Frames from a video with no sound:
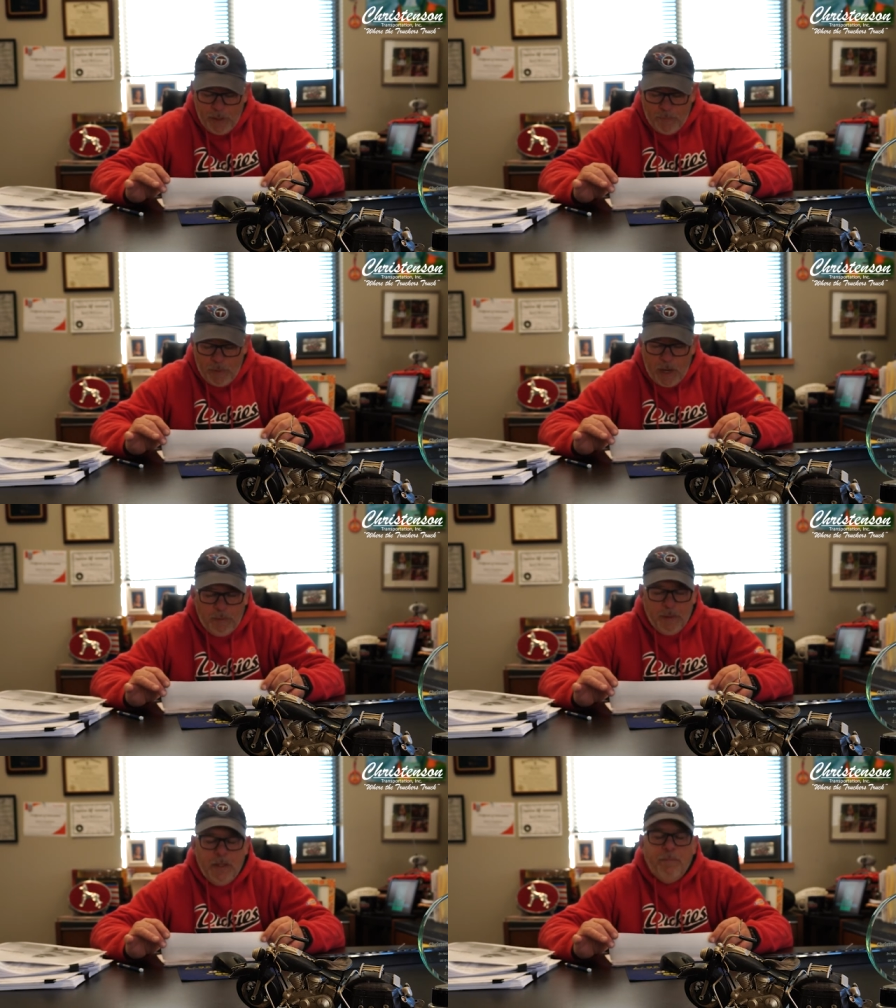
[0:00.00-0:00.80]

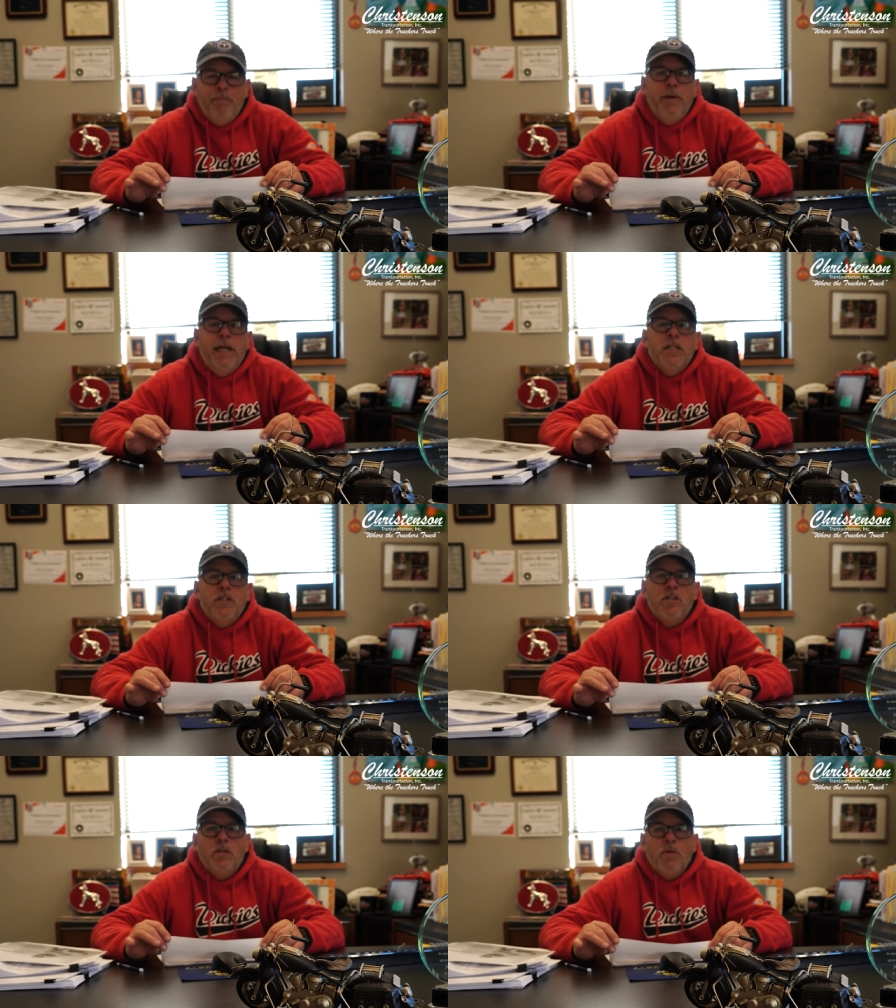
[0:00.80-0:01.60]
Probably the
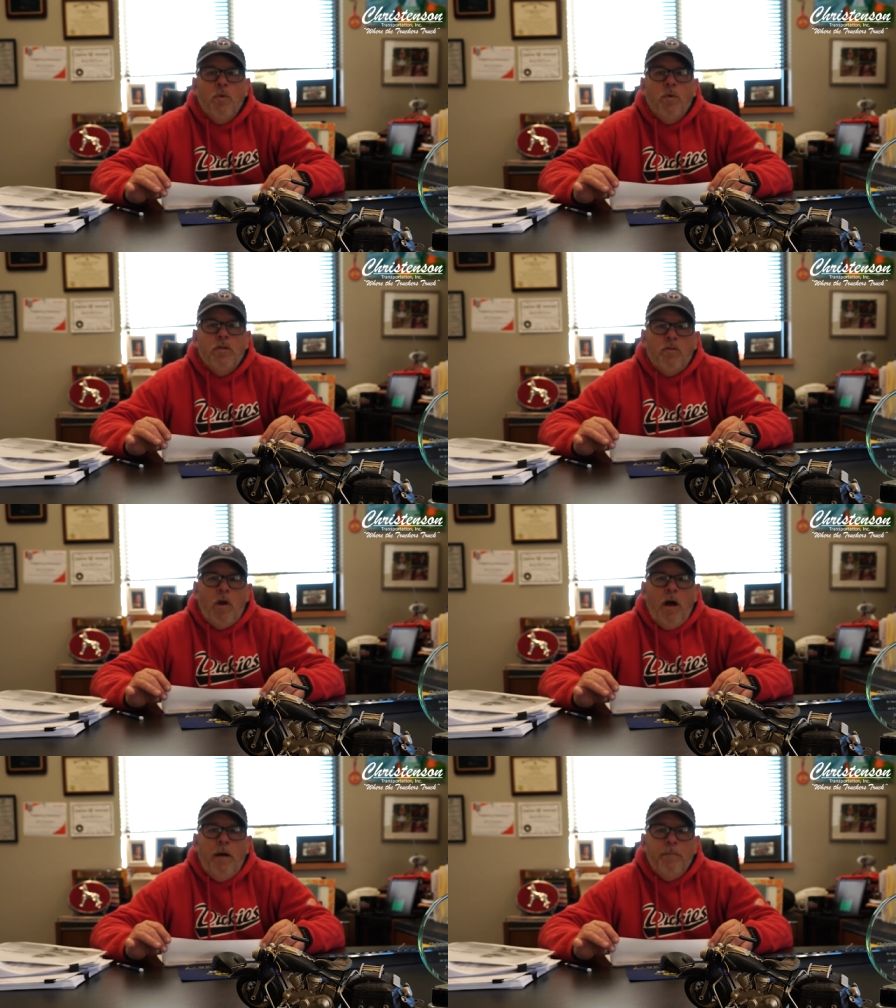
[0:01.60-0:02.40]
biggest score
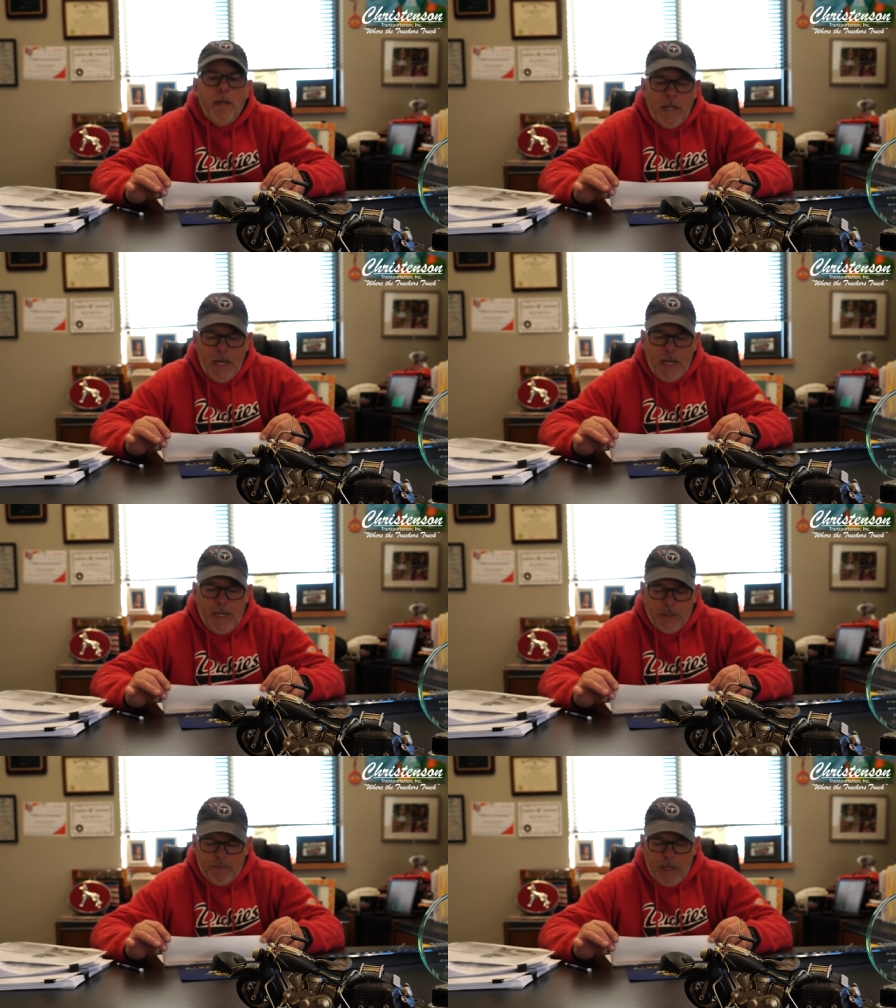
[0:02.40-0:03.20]
drop
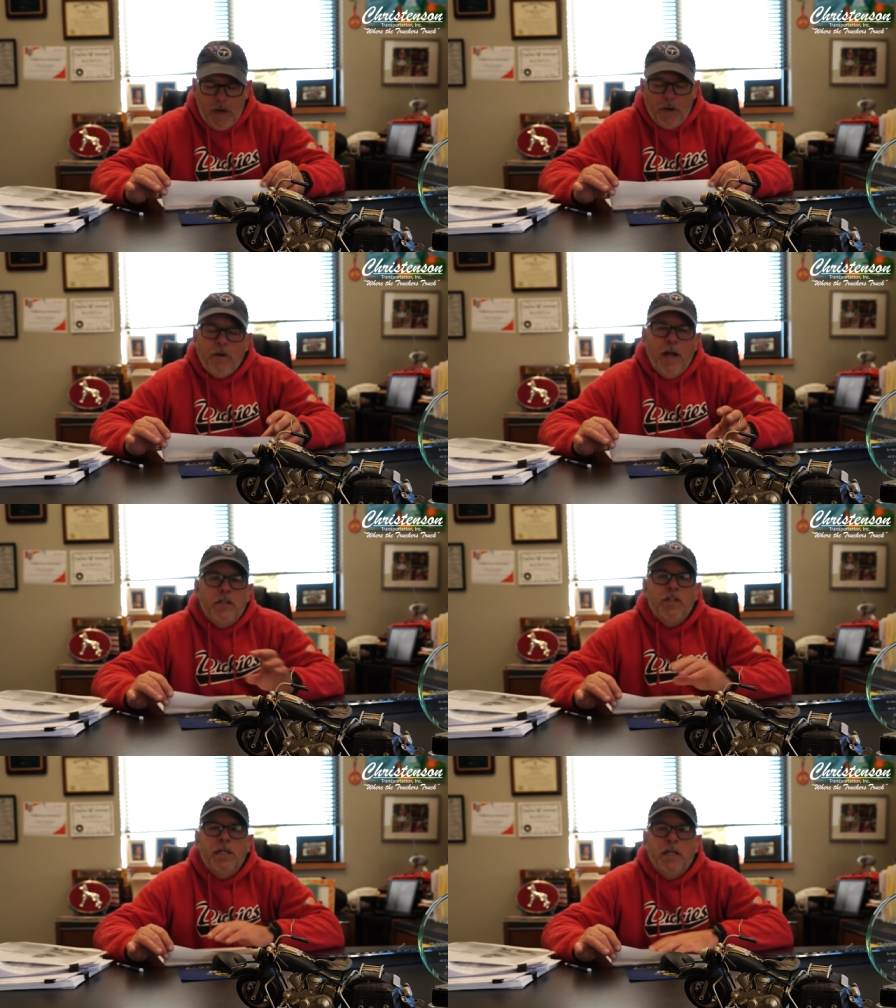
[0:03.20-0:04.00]
has been our
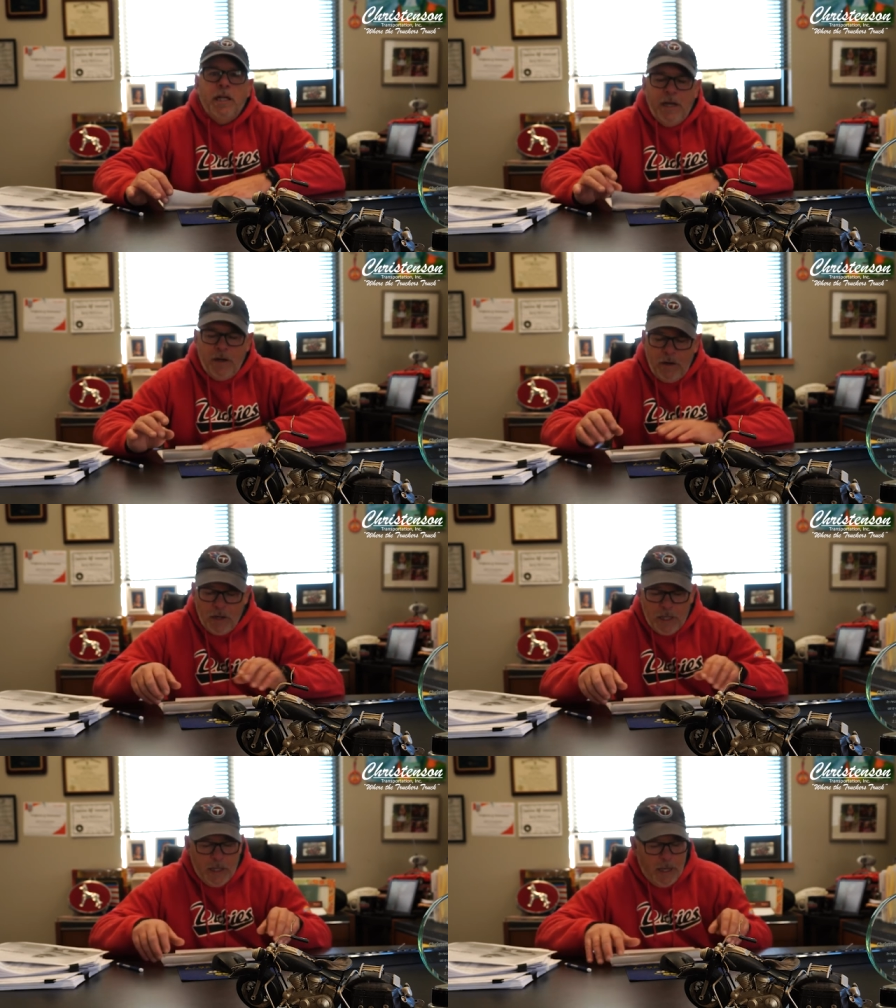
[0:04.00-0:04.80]
crash indicator,
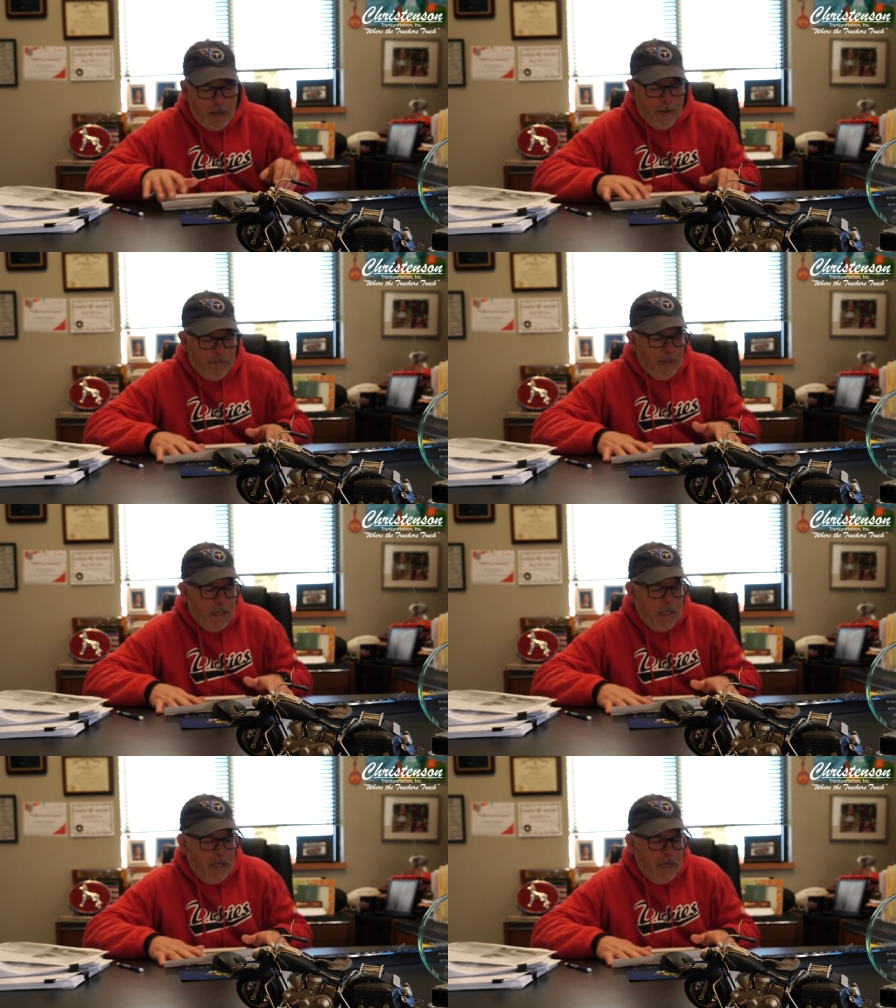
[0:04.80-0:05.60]
um,
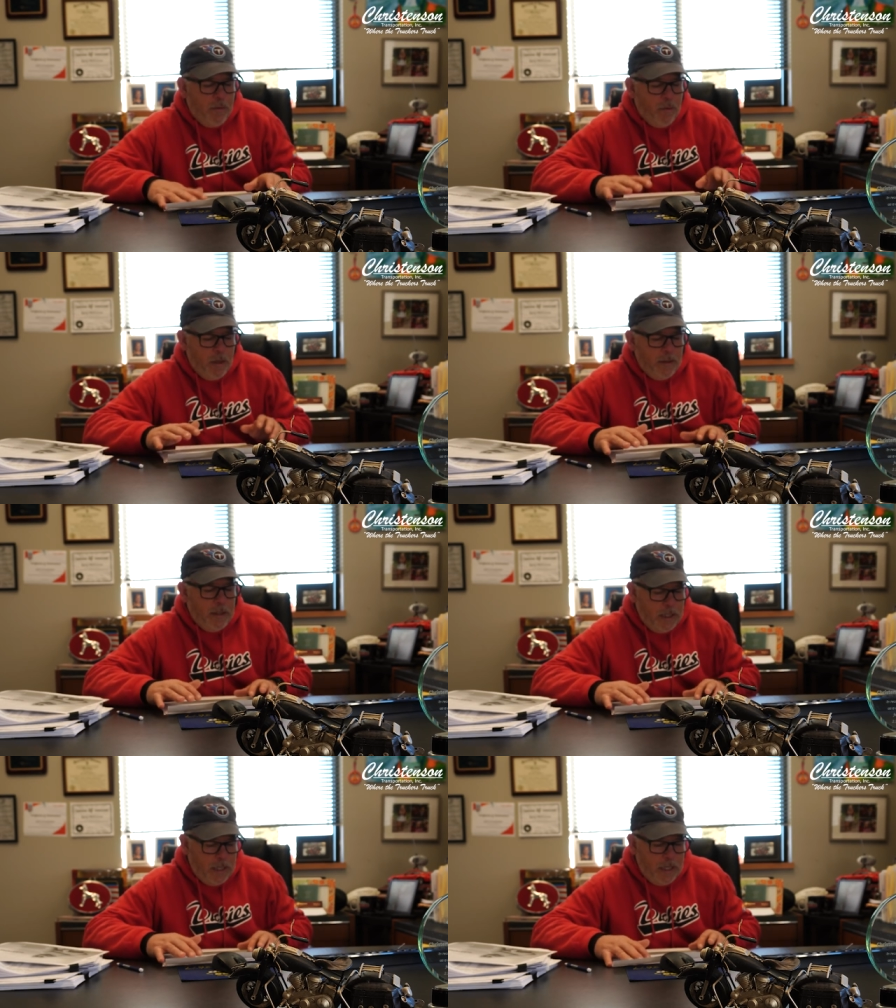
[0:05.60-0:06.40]
and I want to
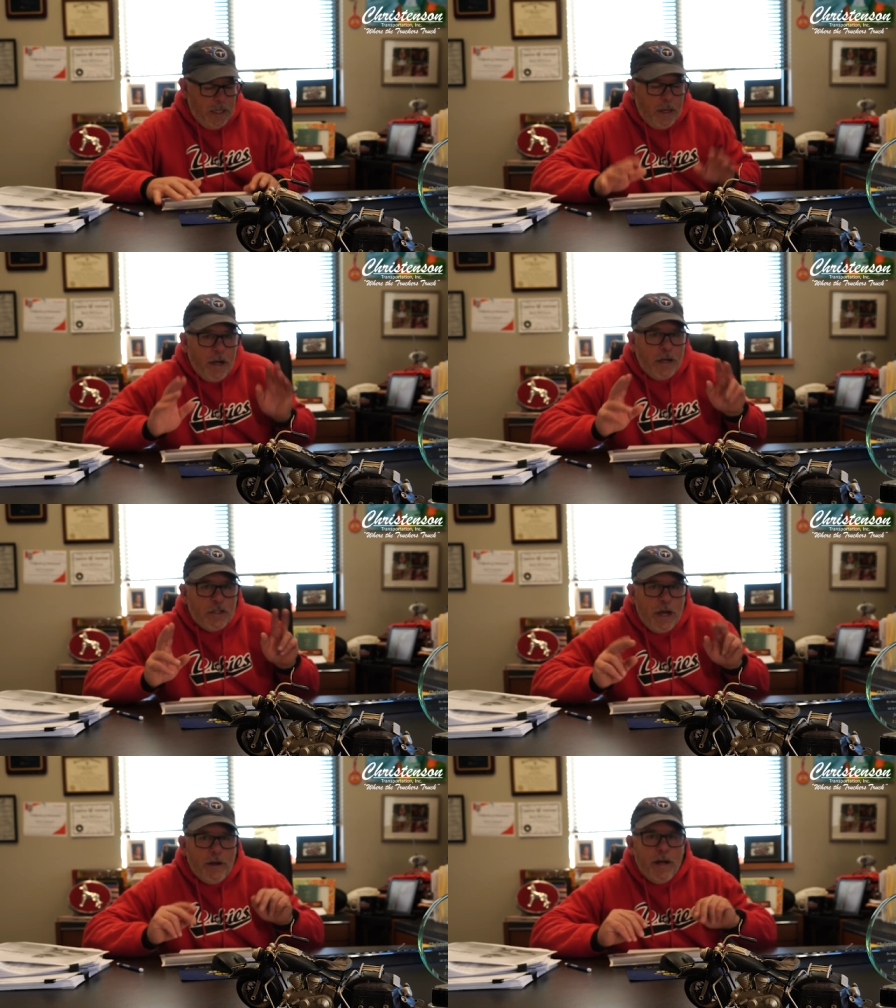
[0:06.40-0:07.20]
uh,
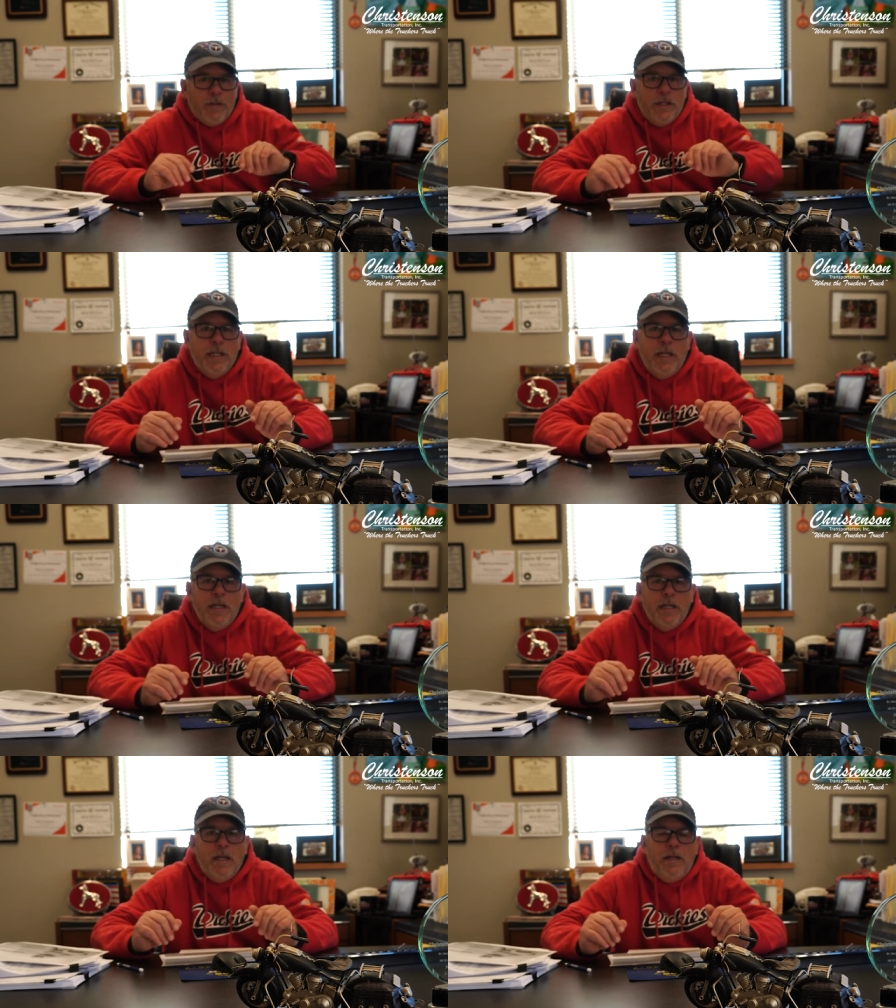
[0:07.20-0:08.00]
shout out to
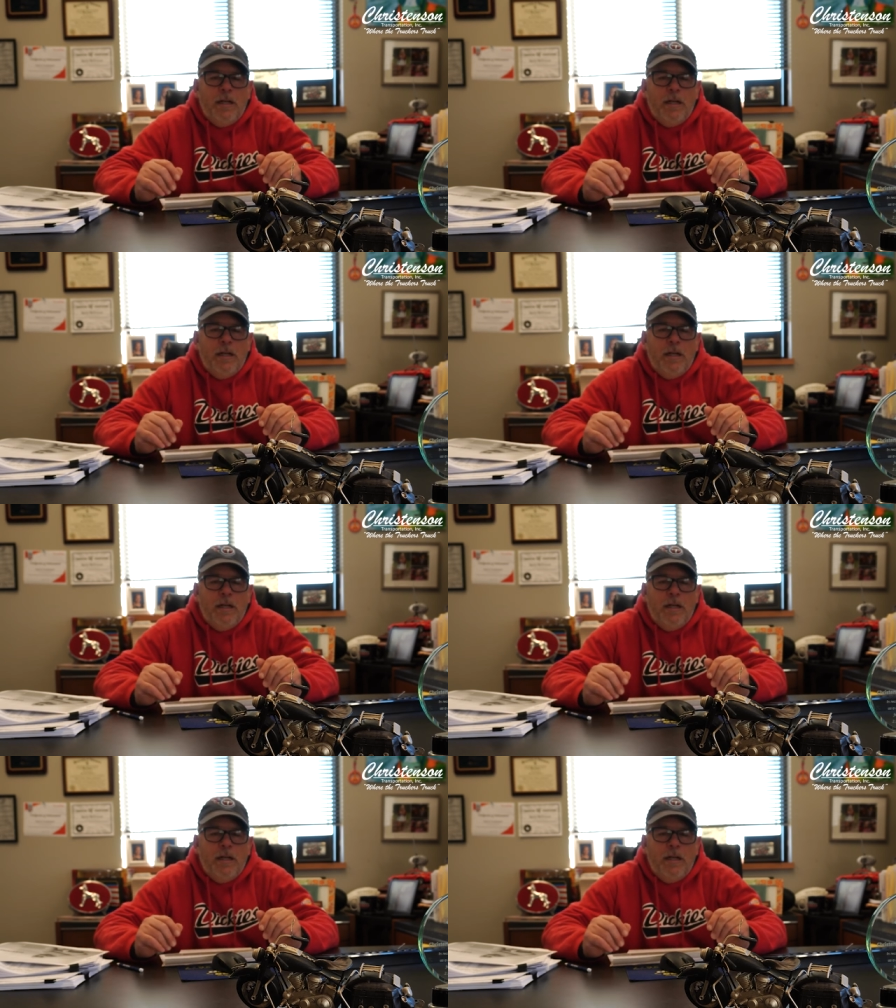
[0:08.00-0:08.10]
Dylan.